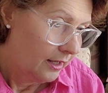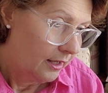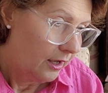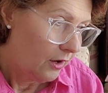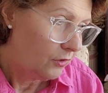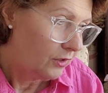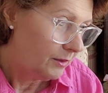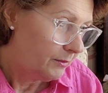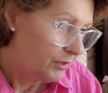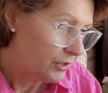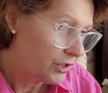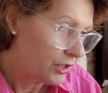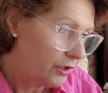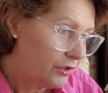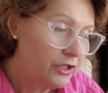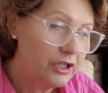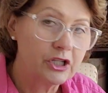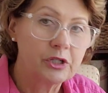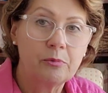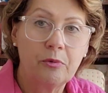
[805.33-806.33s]
Oh, let me show you
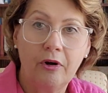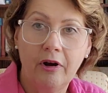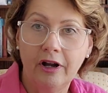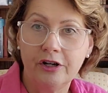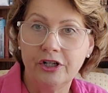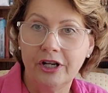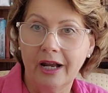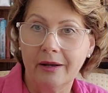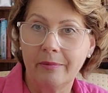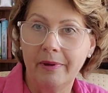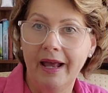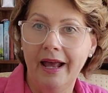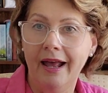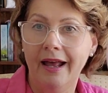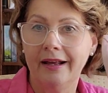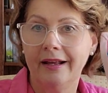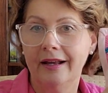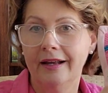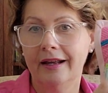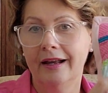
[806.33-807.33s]
this project bag.